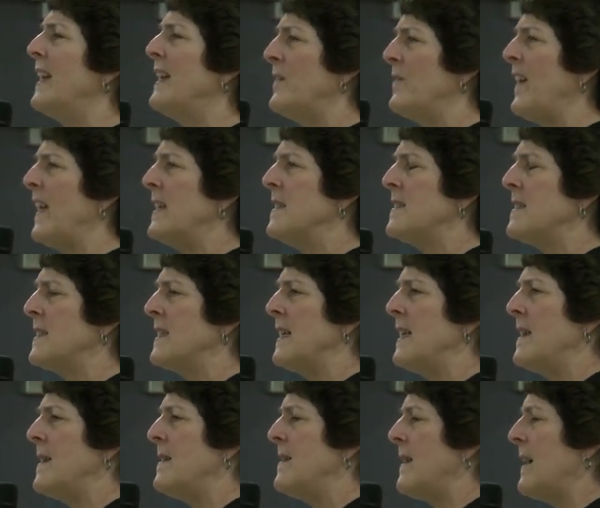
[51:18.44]
an event
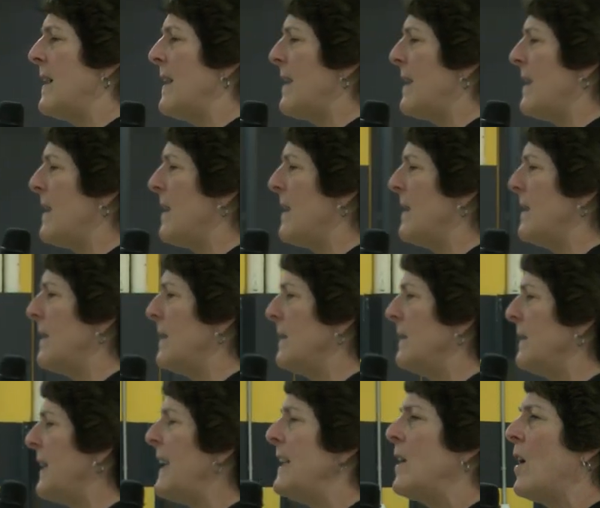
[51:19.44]
in uh,
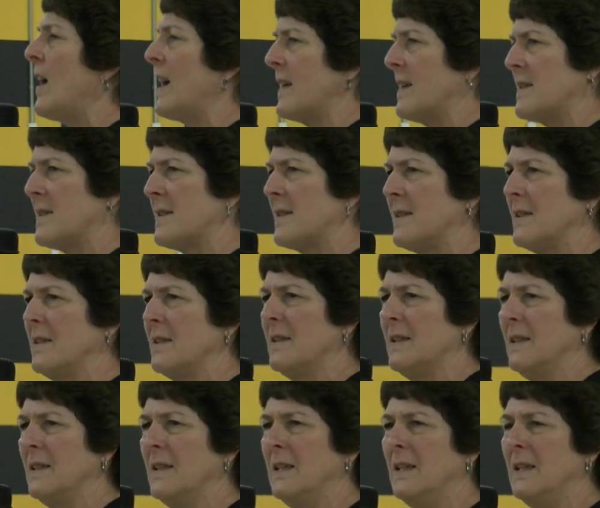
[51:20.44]
late August.
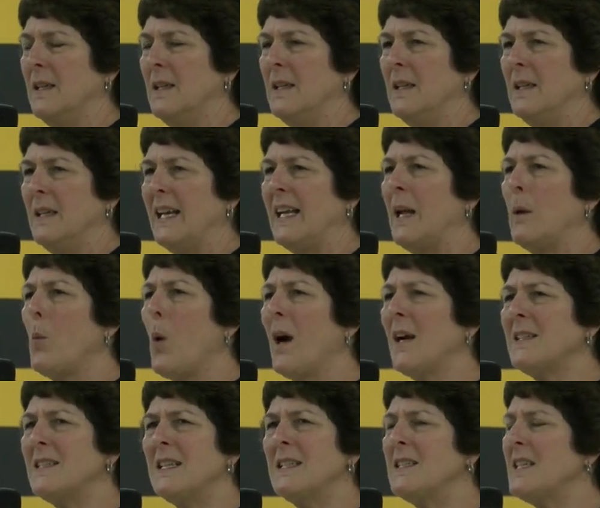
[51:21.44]
And I
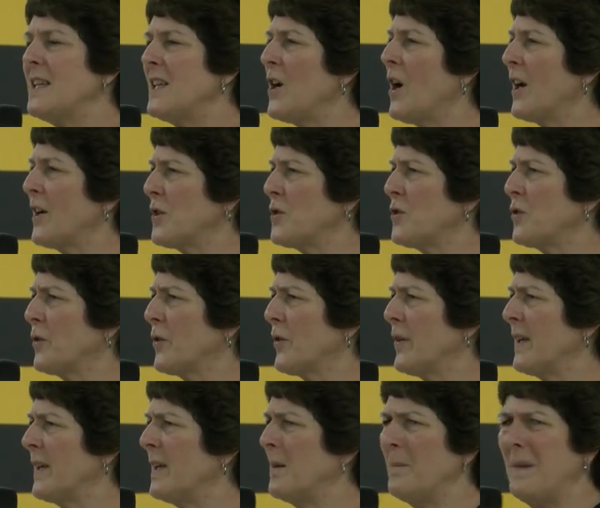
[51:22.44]
walked into the
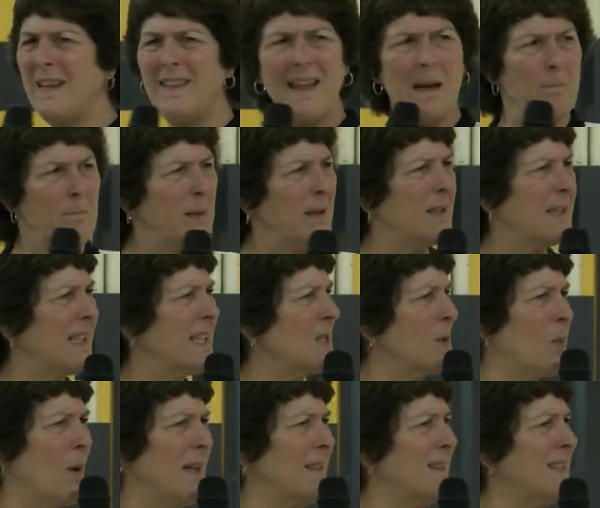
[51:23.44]
auditorium, and that building
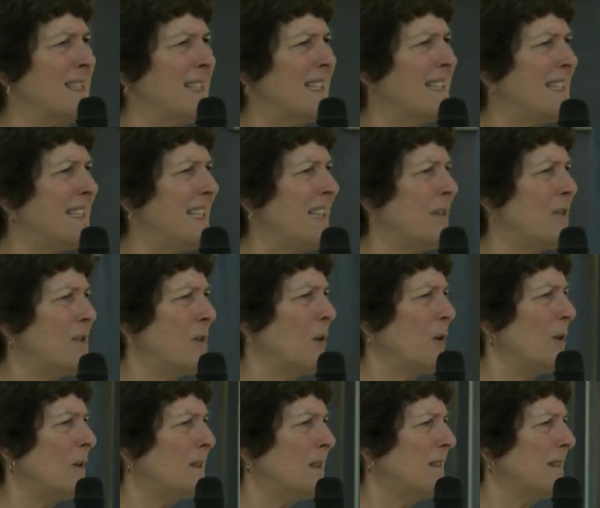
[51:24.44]
is what, 60 years
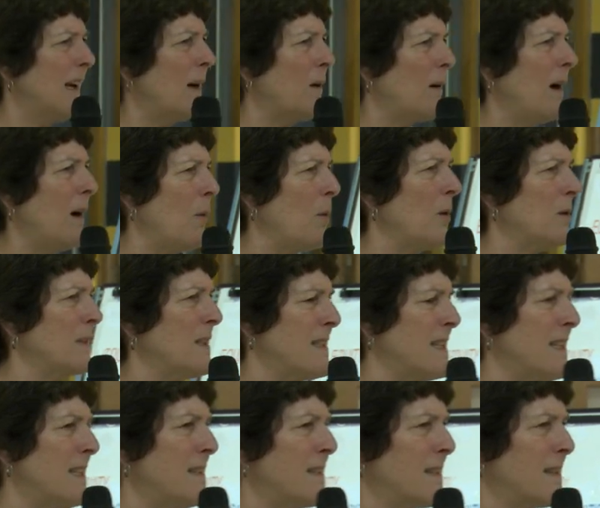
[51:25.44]
old? How, how old
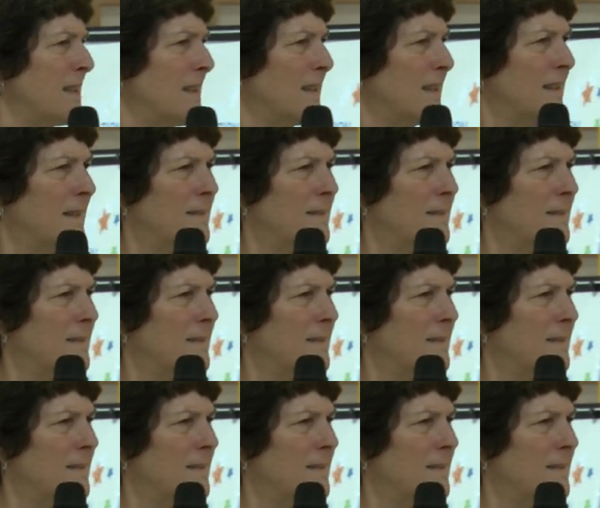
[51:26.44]
is East?